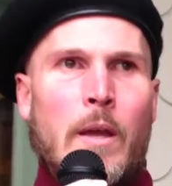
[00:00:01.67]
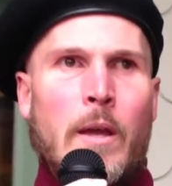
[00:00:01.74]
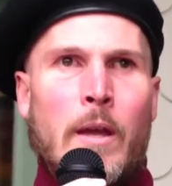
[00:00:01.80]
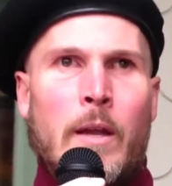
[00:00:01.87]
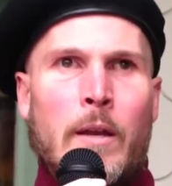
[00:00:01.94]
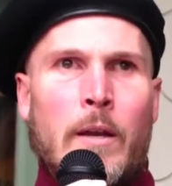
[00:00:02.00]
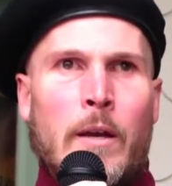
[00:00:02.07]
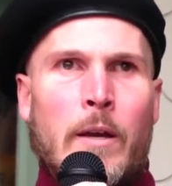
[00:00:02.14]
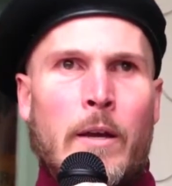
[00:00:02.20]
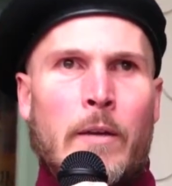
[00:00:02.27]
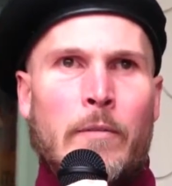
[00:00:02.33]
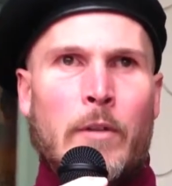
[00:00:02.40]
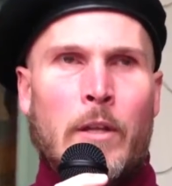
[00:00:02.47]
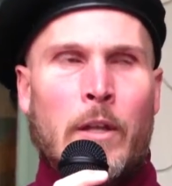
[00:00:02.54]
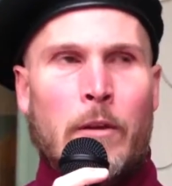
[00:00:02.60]
and I
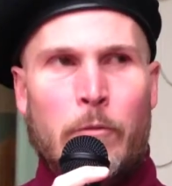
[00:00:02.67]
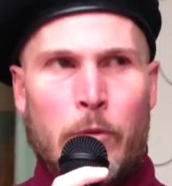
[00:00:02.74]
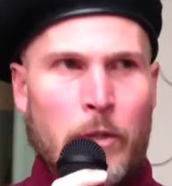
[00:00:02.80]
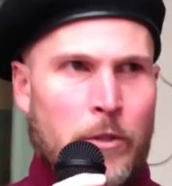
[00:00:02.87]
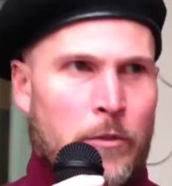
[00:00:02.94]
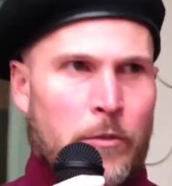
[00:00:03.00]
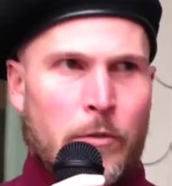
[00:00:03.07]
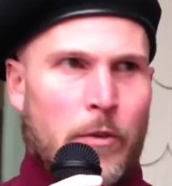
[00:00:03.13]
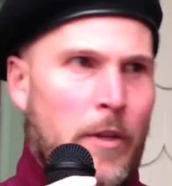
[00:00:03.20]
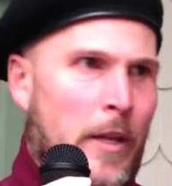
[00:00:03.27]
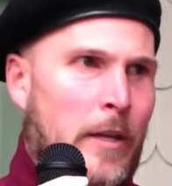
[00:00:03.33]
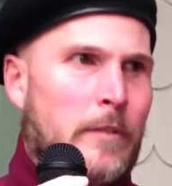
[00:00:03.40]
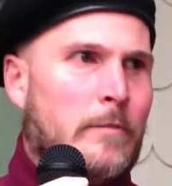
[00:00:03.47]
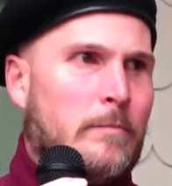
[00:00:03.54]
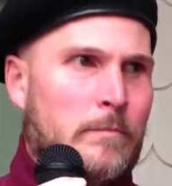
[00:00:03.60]
have a lot of reasons for
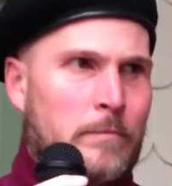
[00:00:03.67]
that.